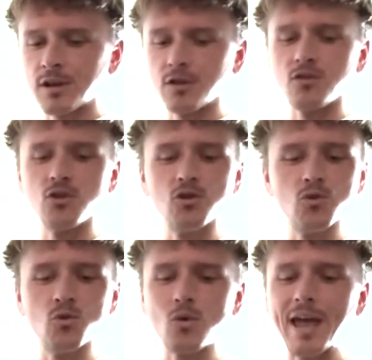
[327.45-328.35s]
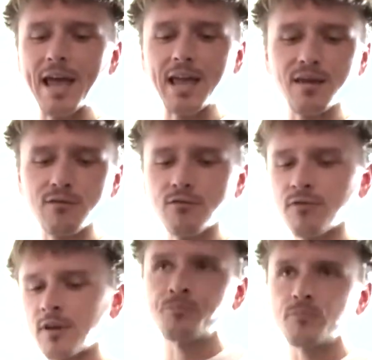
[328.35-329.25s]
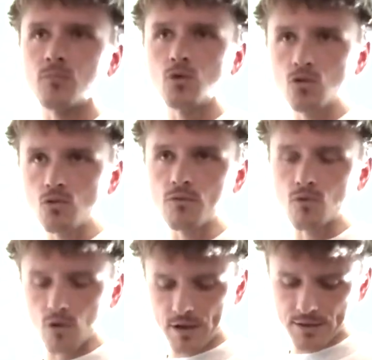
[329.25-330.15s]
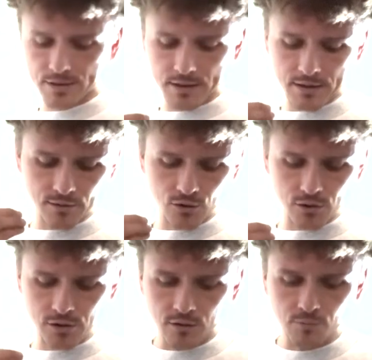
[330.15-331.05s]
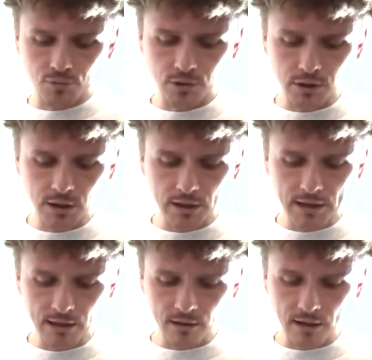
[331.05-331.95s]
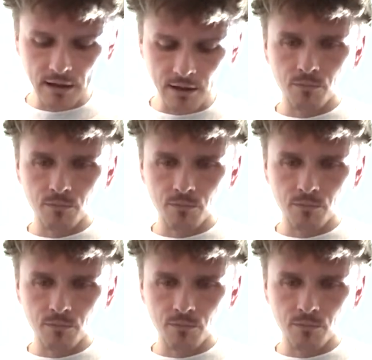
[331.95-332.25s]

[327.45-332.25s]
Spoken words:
new wave, new voices, just completely